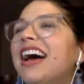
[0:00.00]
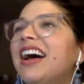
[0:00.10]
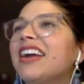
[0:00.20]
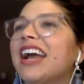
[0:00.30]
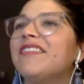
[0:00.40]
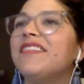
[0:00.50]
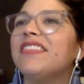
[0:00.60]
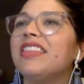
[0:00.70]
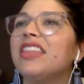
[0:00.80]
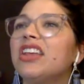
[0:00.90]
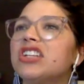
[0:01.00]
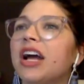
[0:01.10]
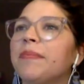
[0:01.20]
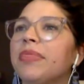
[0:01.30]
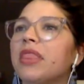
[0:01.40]
Okay, good
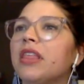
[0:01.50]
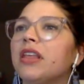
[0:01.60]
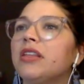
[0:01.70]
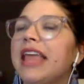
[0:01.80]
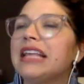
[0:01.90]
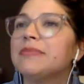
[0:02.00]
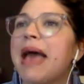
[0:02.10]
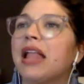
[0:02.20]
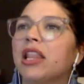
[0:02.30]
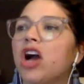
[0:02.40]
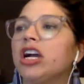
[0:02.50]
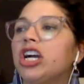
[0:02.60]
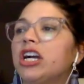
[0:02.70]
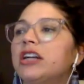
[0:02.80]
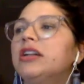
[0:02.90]
job. Thanks, Matt
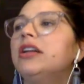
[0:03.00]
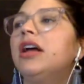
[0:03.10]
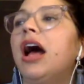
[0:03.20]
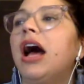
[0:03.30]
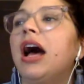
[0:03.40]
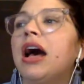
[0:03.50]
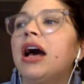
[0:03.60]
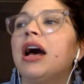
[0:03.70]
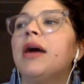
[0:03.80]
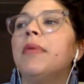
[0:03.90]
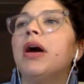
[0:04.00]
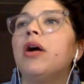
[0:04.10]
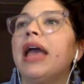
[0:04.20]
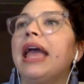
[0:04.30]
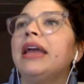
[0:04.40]
Longaker.
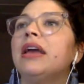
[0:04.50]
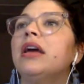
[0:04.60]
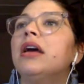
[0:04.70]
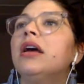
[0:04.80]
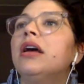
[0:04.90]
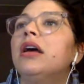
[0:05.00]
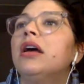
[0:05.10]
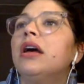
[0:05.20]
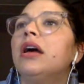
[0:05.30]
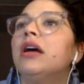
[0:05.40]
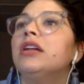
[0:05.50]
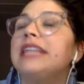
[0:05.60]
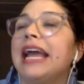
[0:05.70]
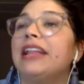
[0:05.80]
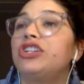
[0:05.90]
Okay.
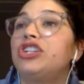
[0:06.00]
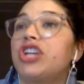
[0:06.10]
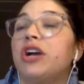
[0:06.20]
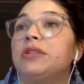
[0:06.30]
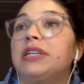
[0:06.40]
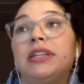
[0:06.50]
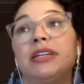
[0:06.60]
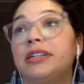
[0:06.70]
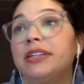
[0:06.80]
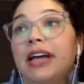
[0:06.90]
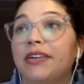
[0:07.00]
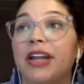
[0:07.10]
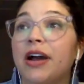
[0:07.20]
Taylor Choate. I don't know.